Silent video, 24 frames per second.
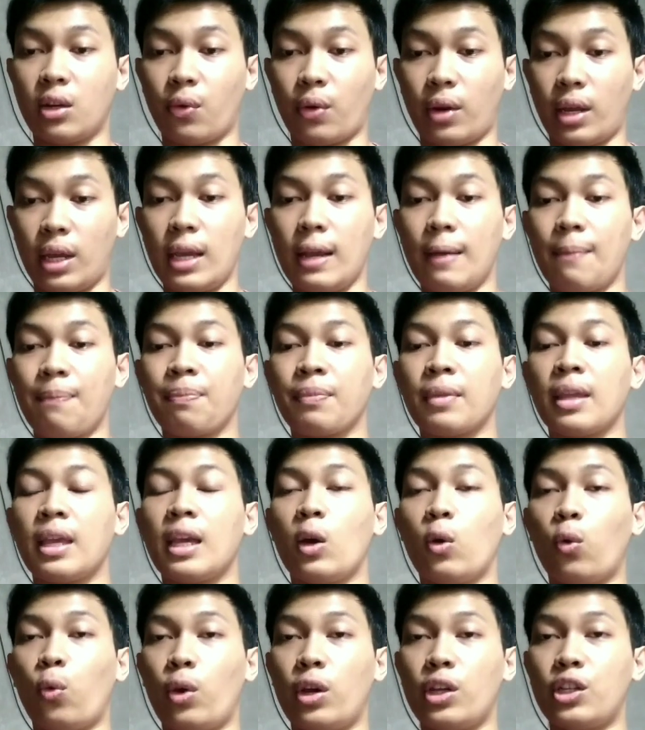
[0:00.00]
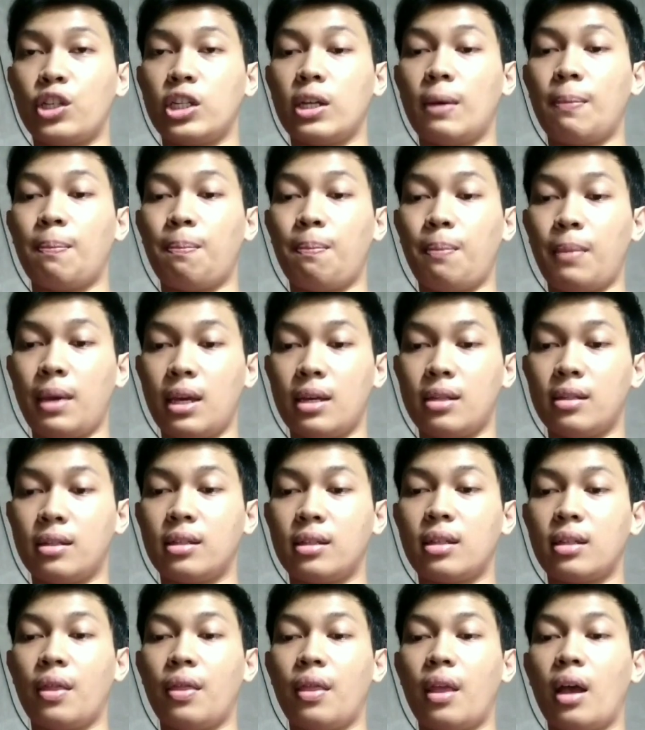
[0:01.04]
which means that
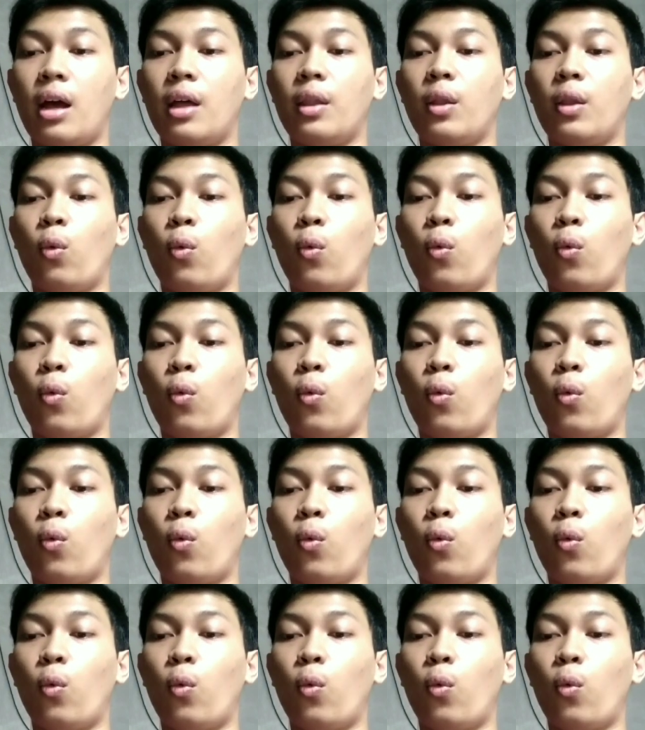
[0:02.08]
one